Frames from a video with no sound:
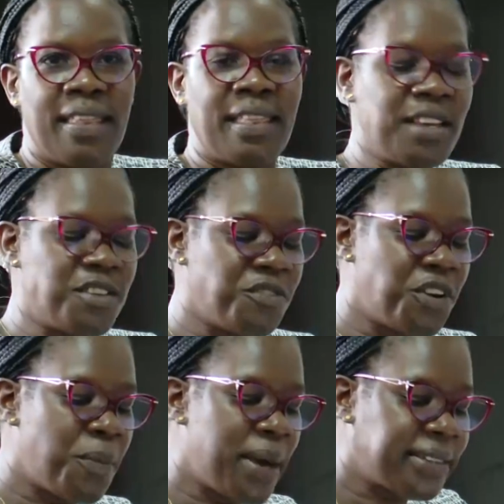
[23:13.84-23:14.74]
Thank you
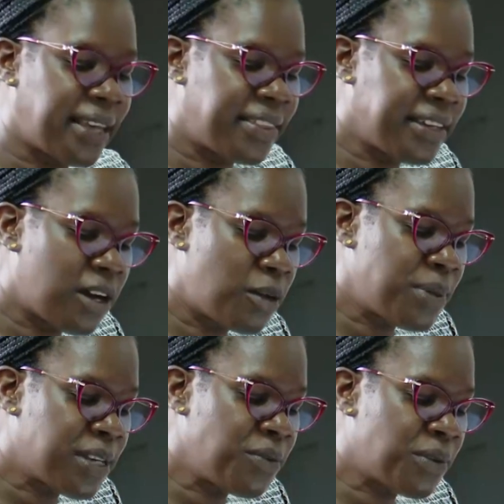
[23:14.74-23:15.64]
very much. I think I'll
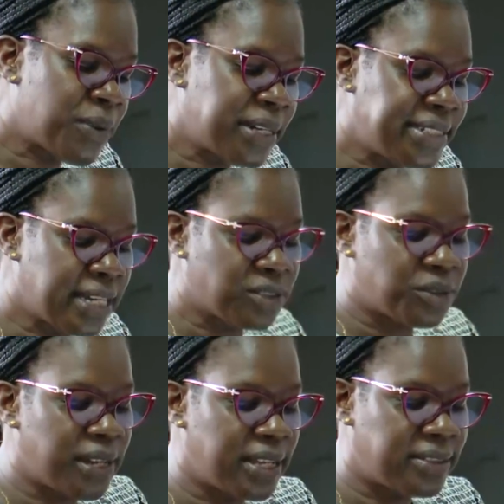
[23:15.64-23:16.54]
begin with what
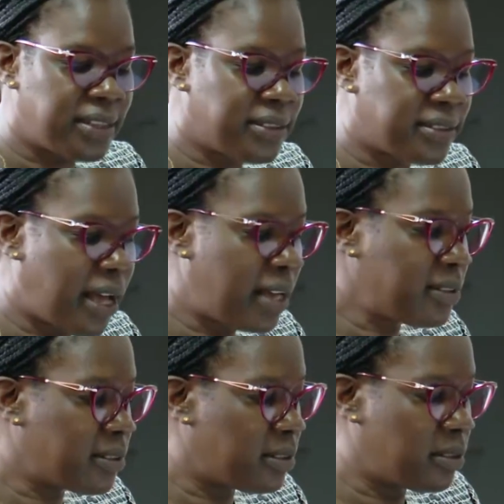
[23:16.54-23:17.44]
Jackson has just
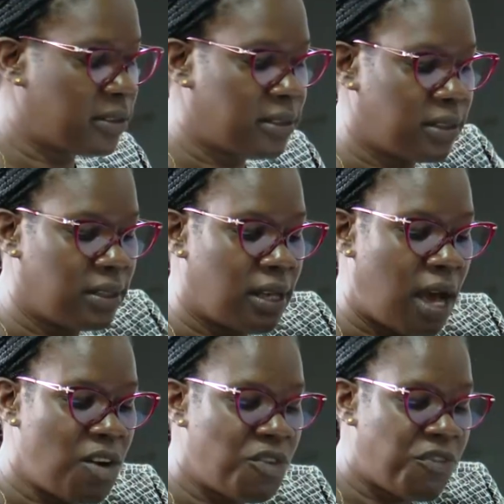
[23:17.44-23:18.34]
asked.
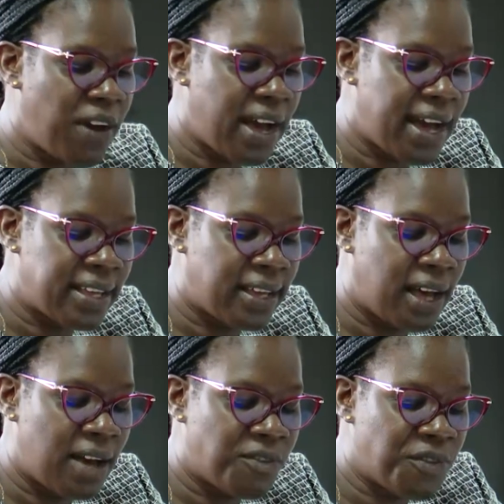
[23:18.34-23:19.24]
How far
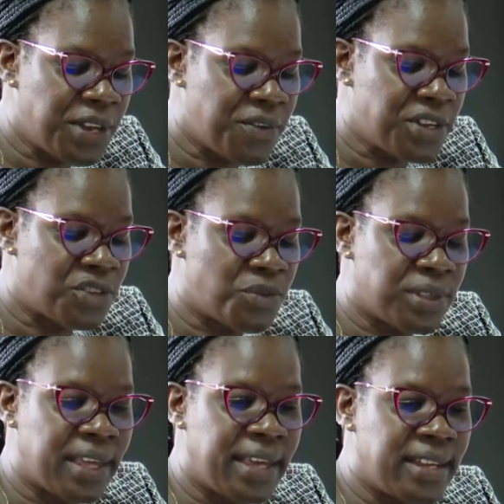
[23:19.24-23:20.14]
have we reached
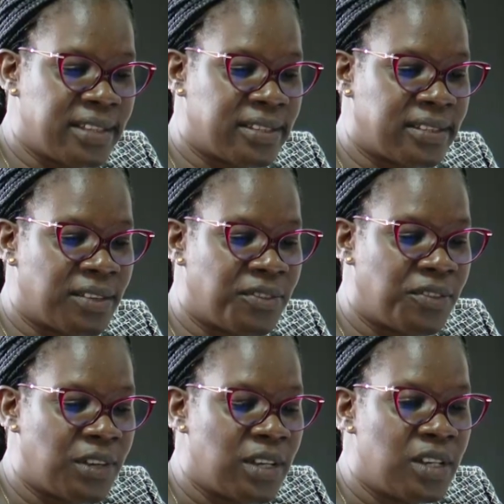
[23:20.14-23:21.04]
with the NSSF?
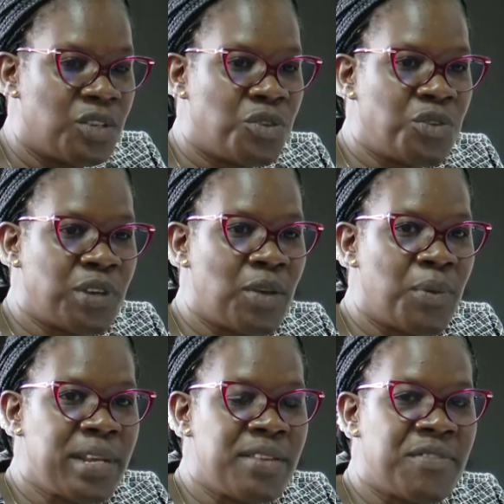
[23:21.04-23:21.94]
Usually
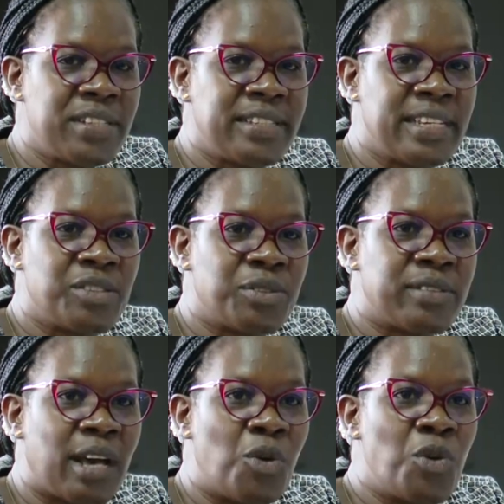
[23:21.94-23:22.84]
when
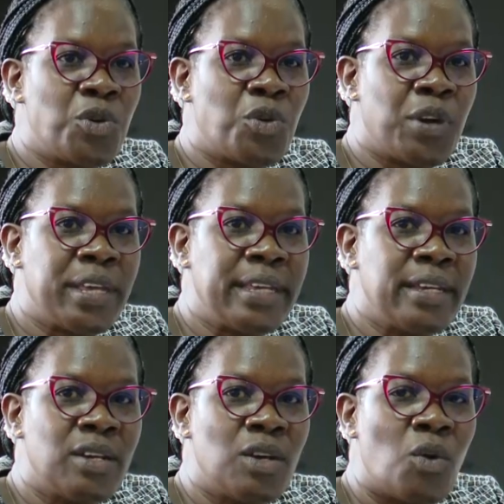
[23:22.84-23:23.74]
investigations are ongoing,
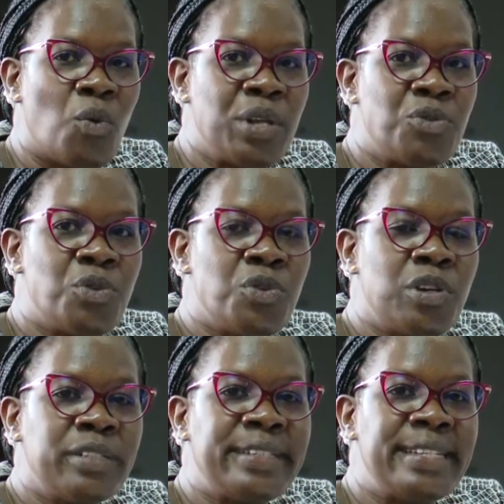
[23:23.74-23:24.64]
we do
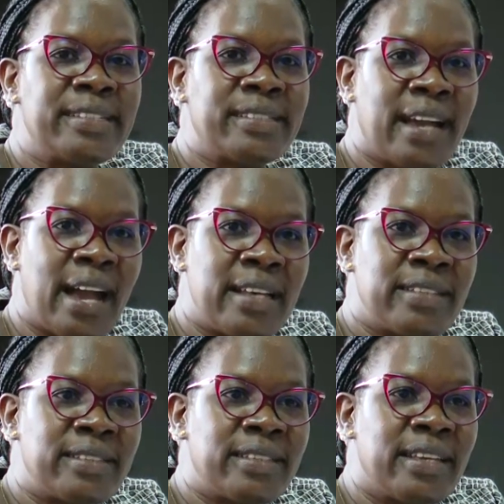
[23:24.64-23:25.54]
not
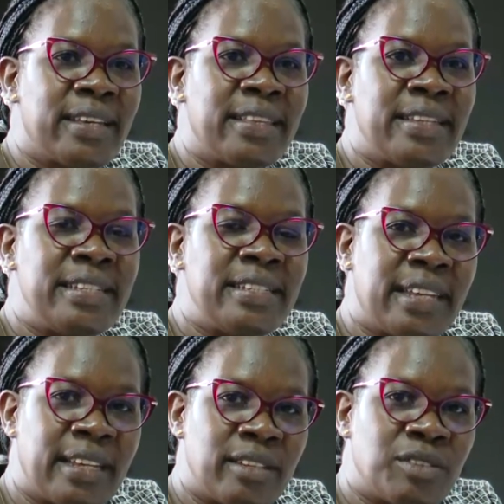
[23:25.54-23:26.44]
discuss the
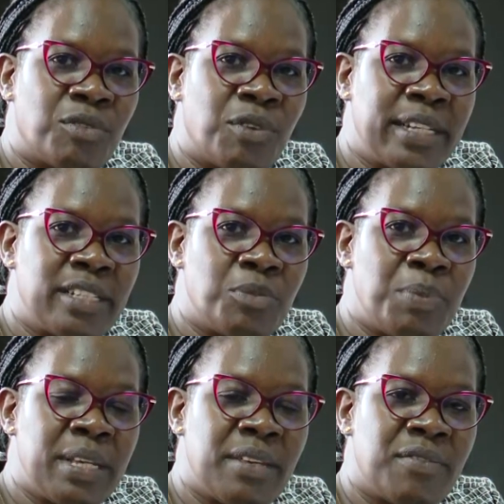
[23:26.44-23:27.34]
details of what is
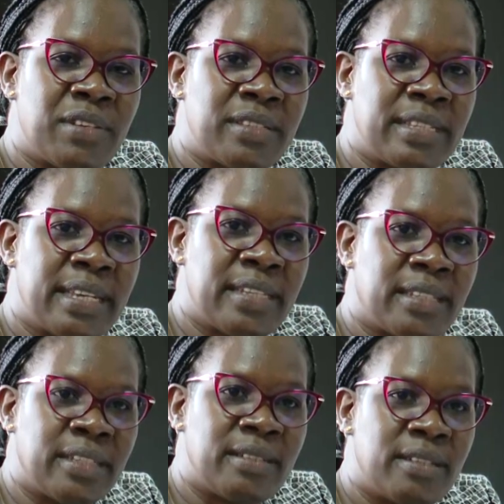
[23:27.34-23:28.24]
being investigated